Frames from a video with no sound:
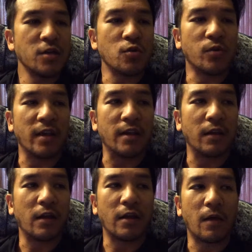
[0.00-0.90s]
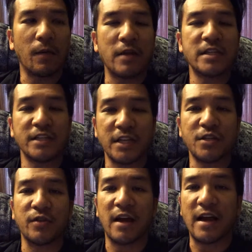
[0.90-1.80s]
You can. I
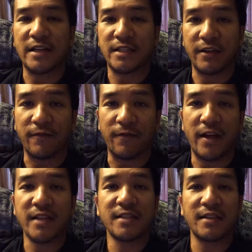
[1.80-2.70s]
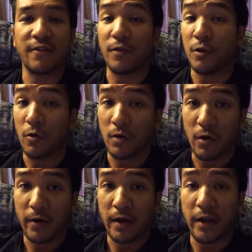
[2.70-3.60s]
suggest you guys invest, if you don't
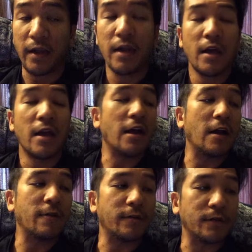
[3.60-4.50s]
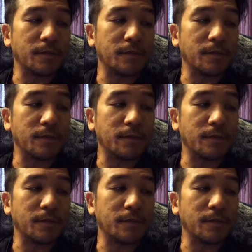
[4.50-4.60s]
already have